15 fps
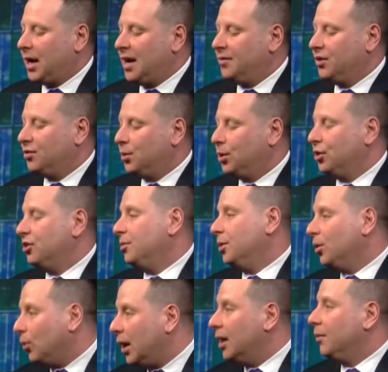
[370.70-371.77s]
I haven't spoken to him in
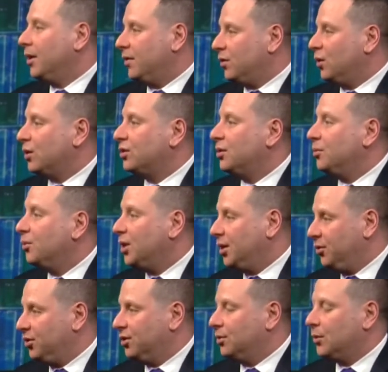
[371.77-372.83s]
a while, but I've spoken to him when he
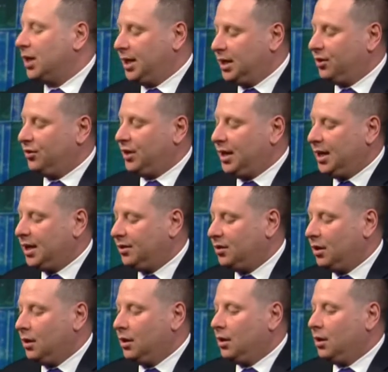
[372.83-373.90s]
was in the White House. And
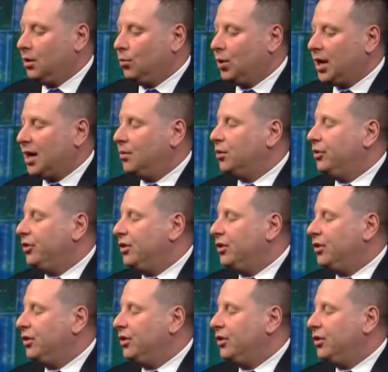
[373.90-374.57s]
what I would